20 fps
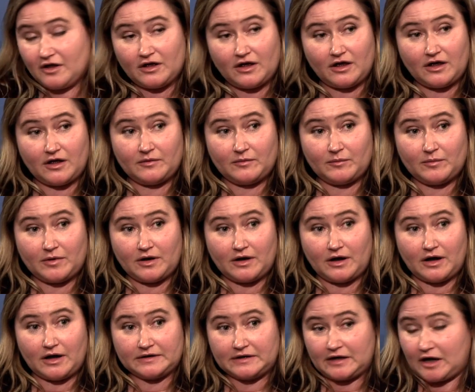Um,
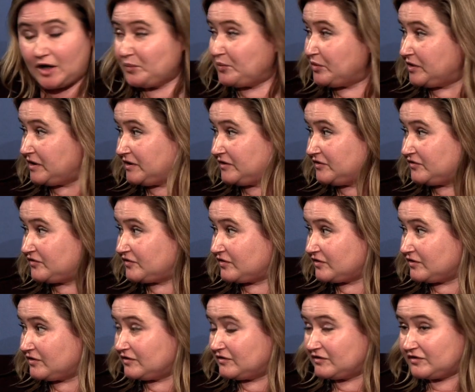on companies
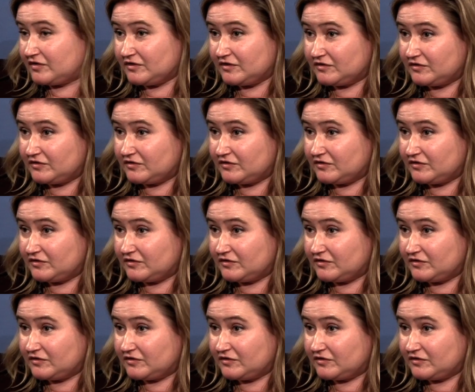to, to,